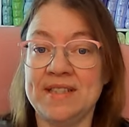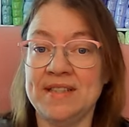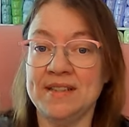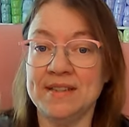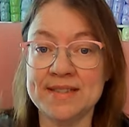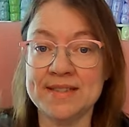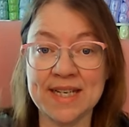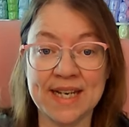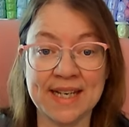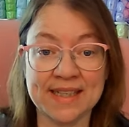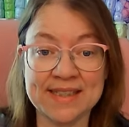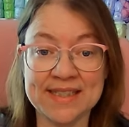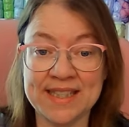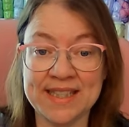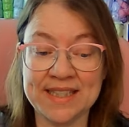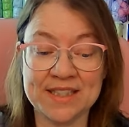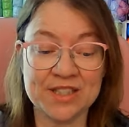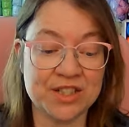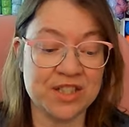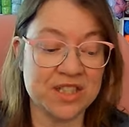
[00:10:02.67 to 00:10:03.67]

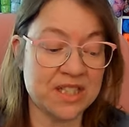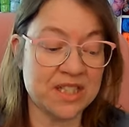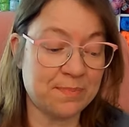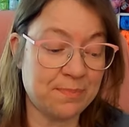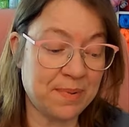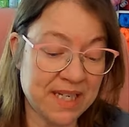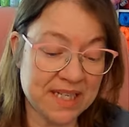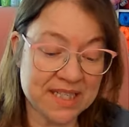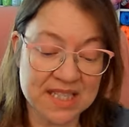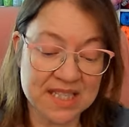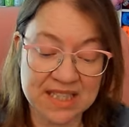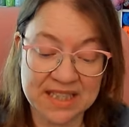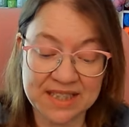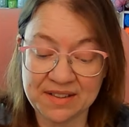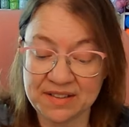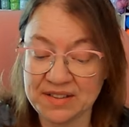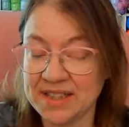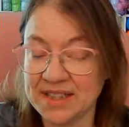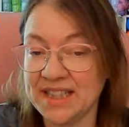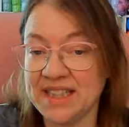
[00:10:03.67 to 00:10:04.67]
technique, she speaks
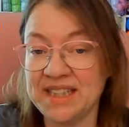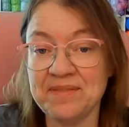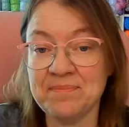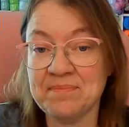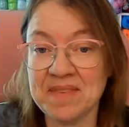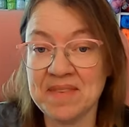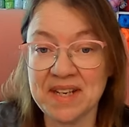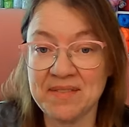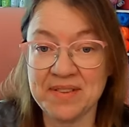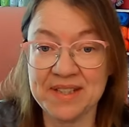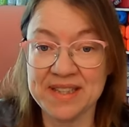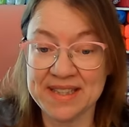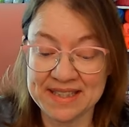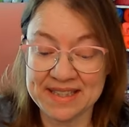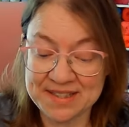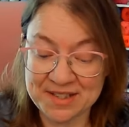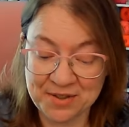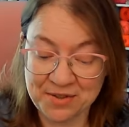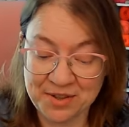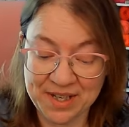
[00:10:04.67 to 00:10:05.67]
clearly.
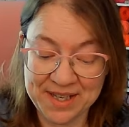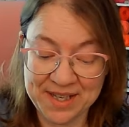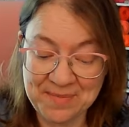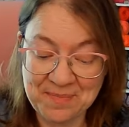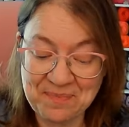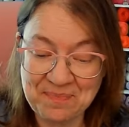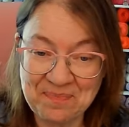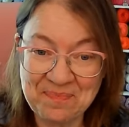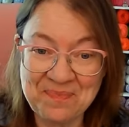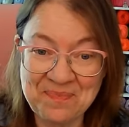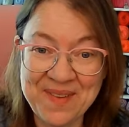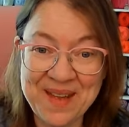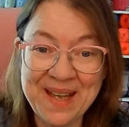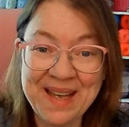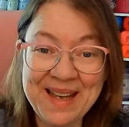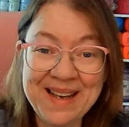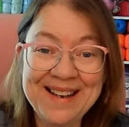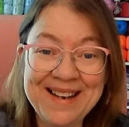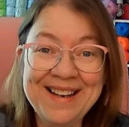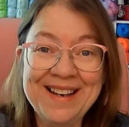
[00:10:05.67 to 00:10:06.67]
Everything's great.
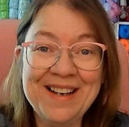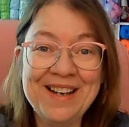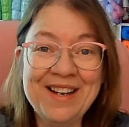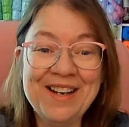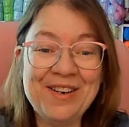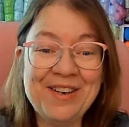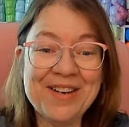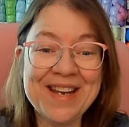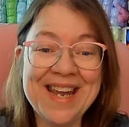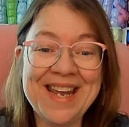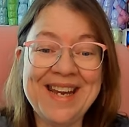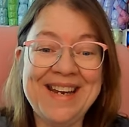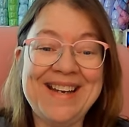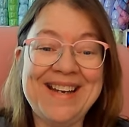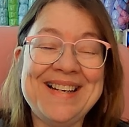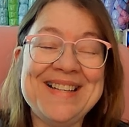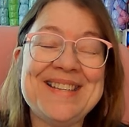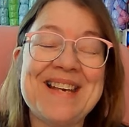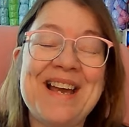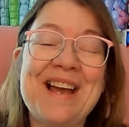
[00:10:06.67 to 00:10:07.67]
Okay,
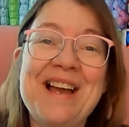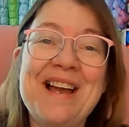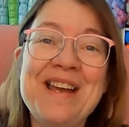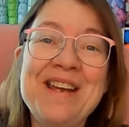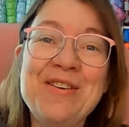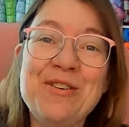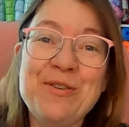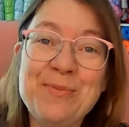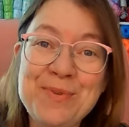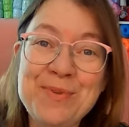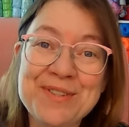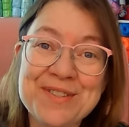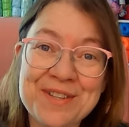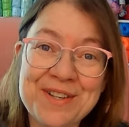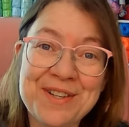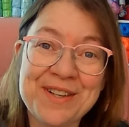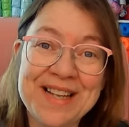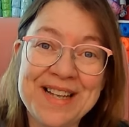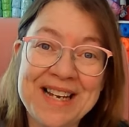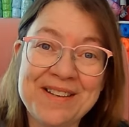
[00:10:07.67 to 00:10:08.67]
guys, I hope you
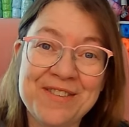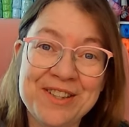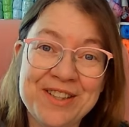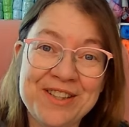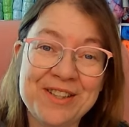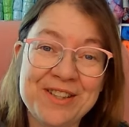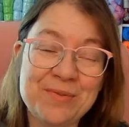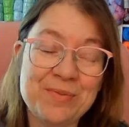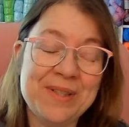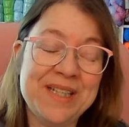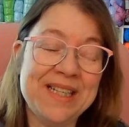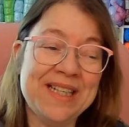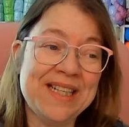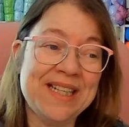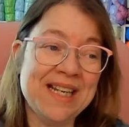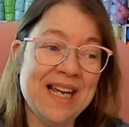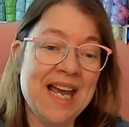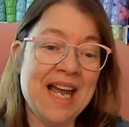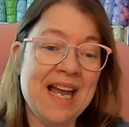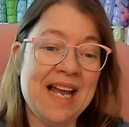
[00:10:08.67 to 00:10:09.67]
all have a good week.
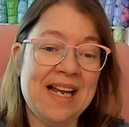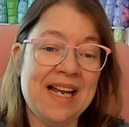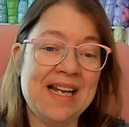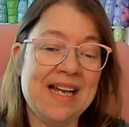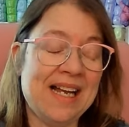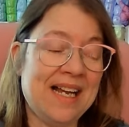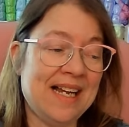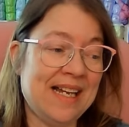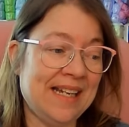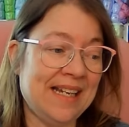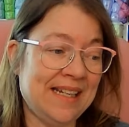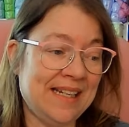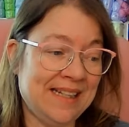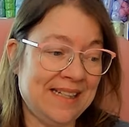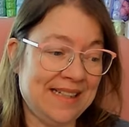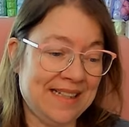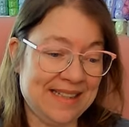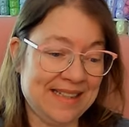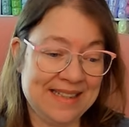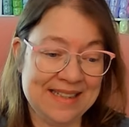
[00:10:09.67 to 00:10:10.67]
I
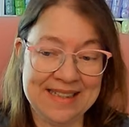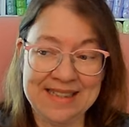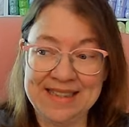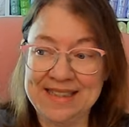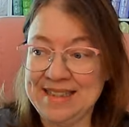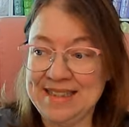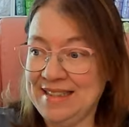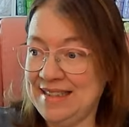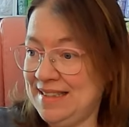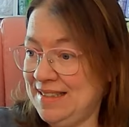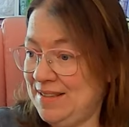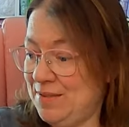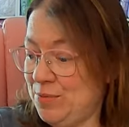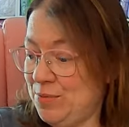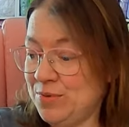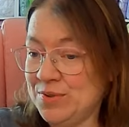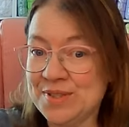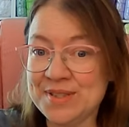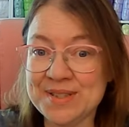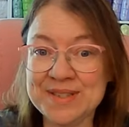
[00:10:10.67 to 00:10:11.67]

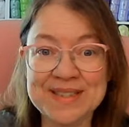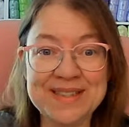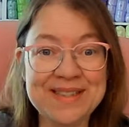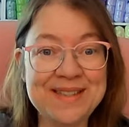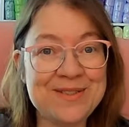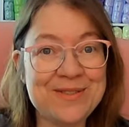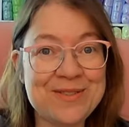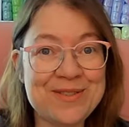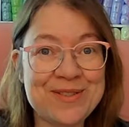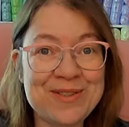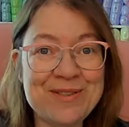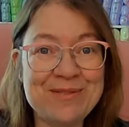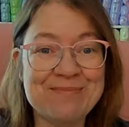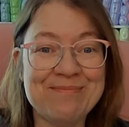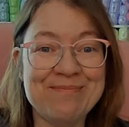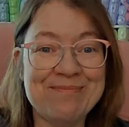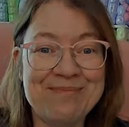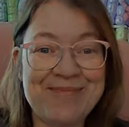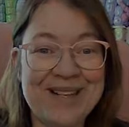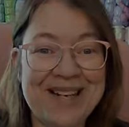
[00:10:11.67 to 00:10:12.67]
will see you soon.
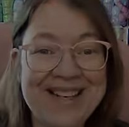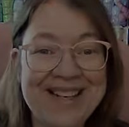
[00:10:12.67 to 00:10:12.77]
Bye,